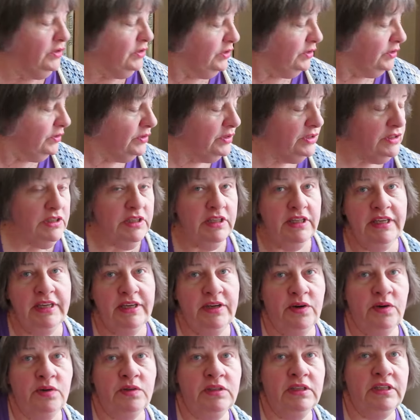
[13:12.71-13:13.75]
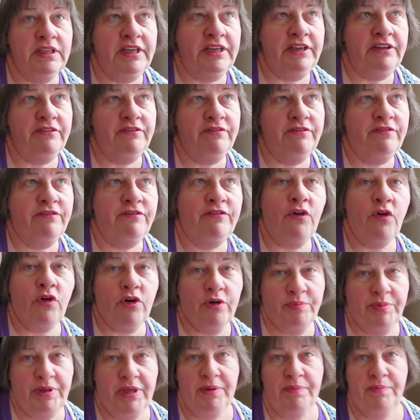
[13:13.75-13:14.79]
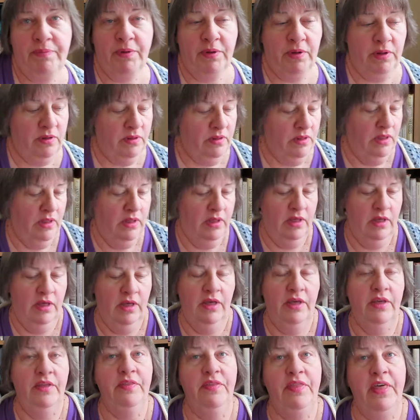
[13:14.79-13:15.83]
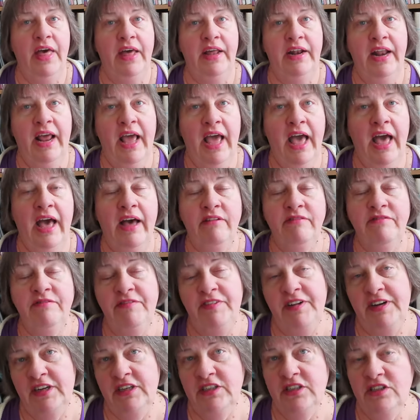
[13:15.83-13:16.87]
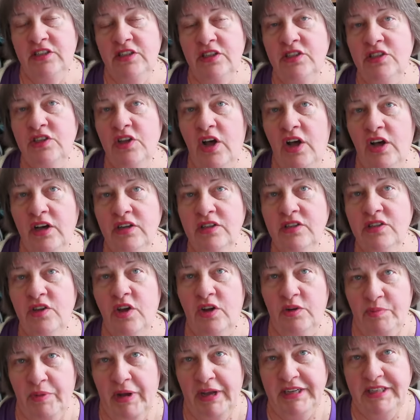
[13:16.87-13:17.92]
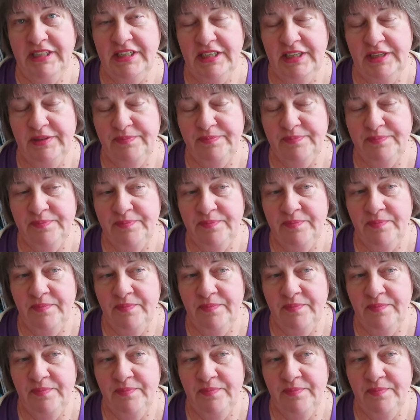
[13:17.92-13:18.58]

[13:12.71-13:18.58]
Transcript: currently only four people that have finished the socks on my team